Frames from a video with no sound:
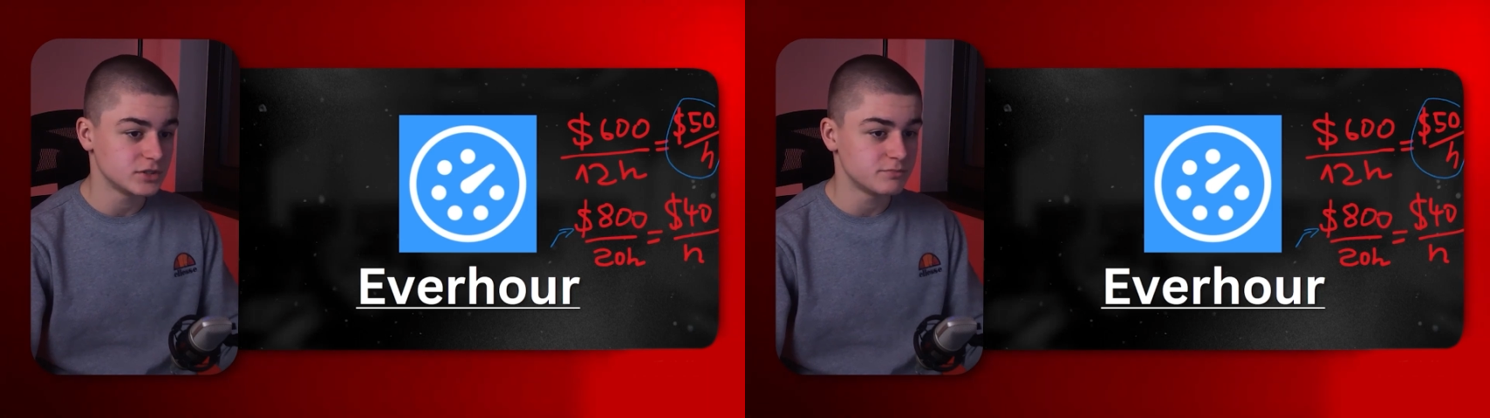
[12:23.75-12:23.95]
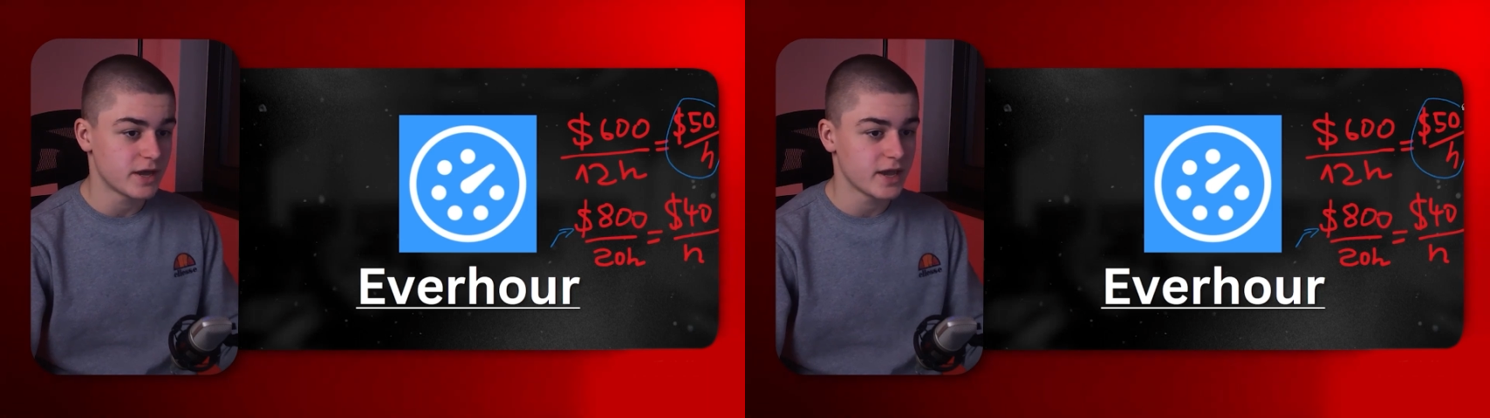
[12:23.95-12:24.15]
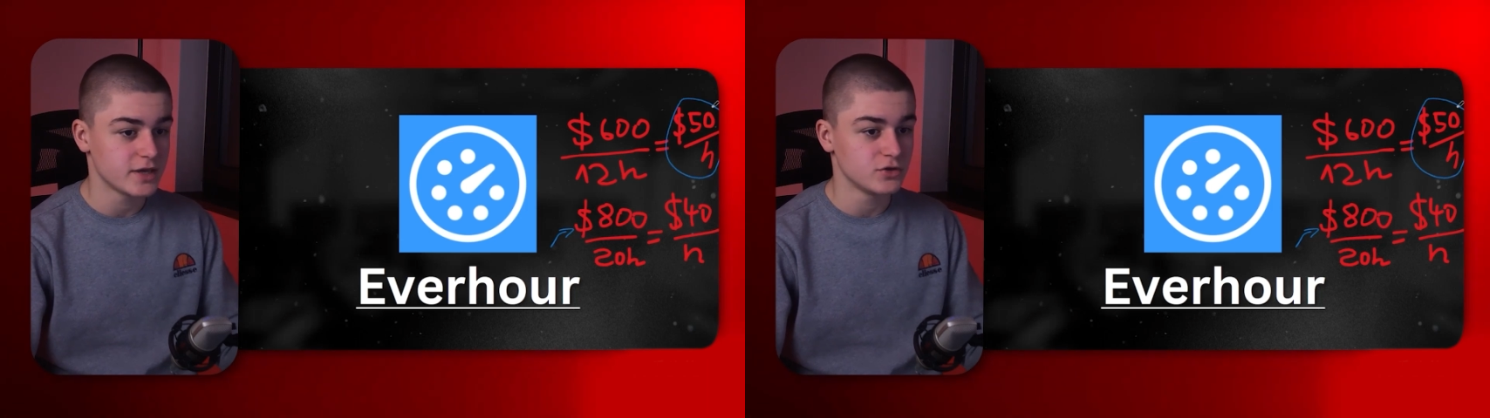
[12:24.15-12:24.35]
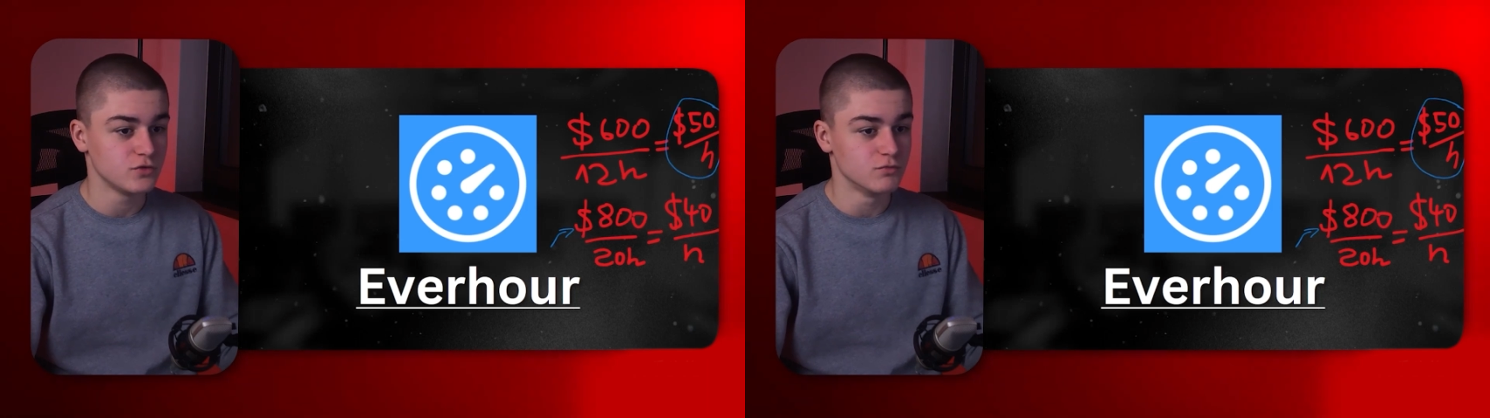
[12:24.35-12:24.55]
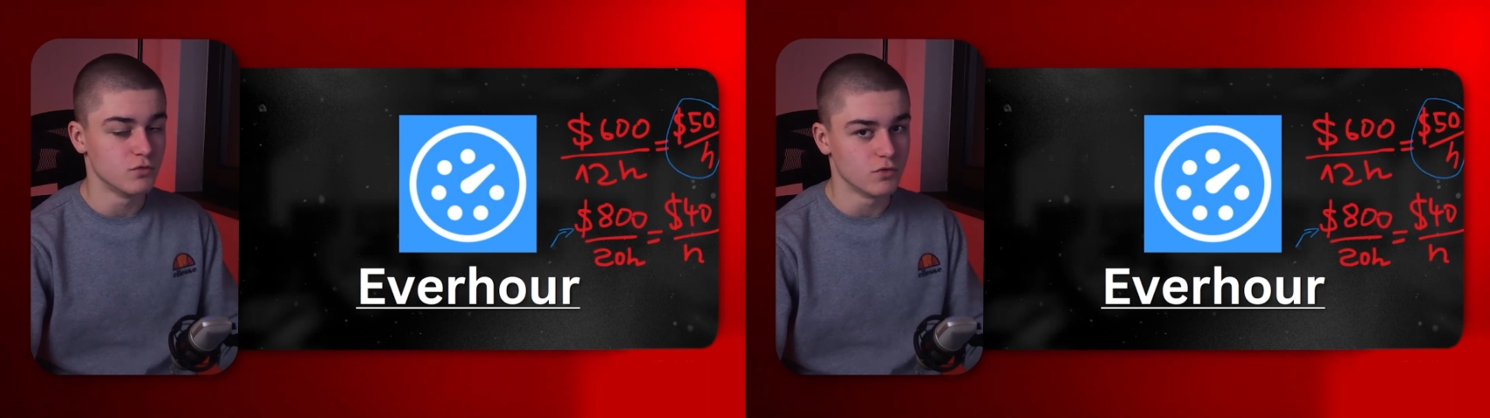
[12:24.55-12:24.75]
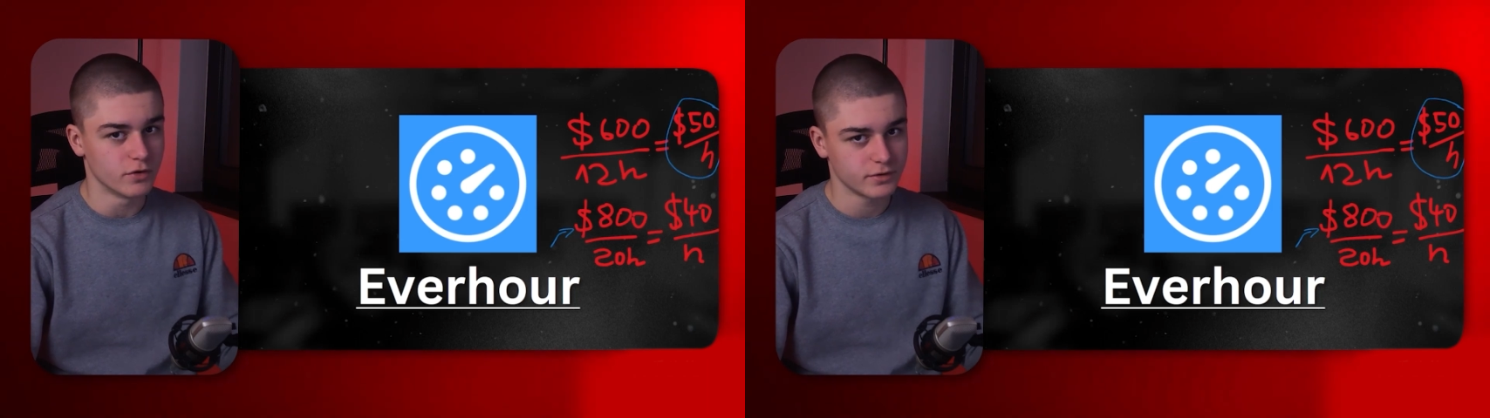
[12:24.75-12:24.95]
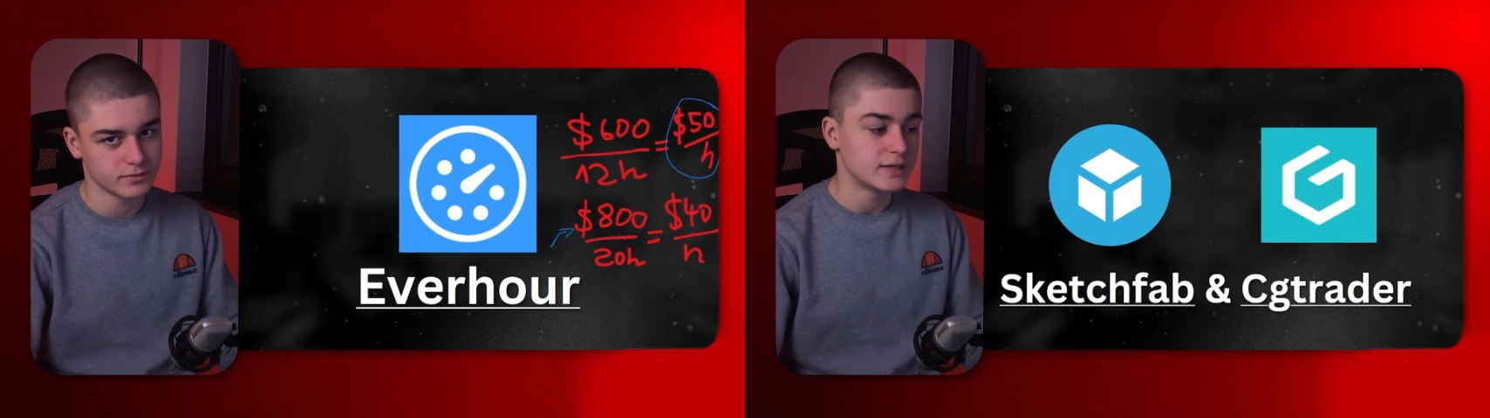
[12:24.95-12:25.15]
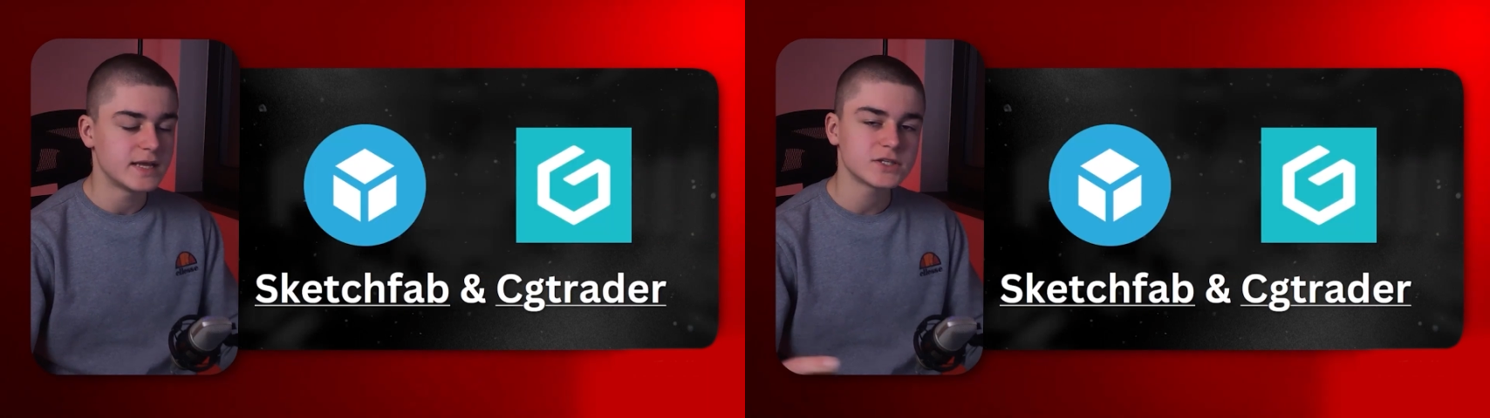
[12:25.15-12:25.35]
actually paying you
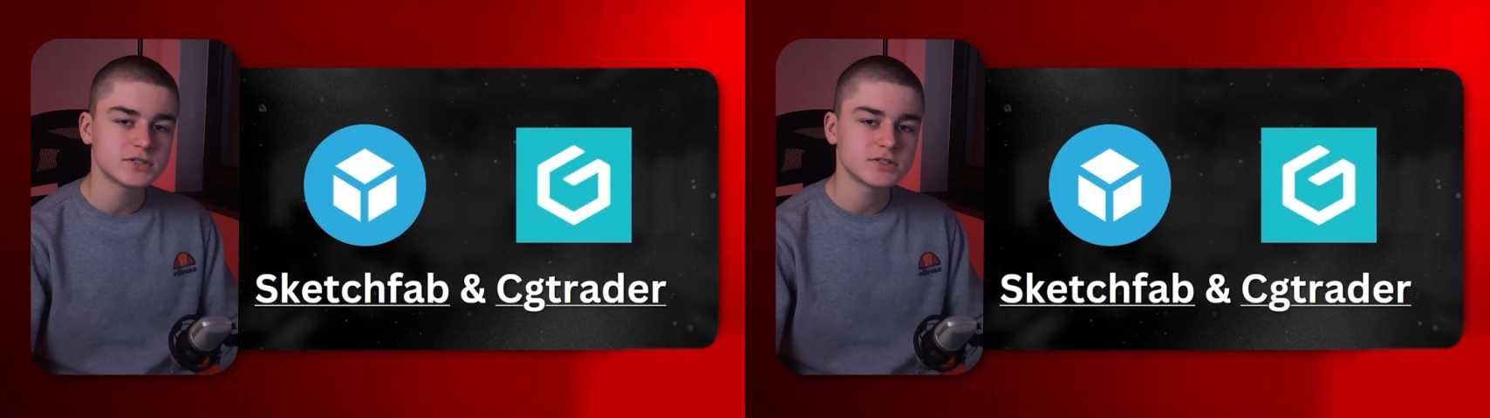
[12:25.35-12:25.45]
more.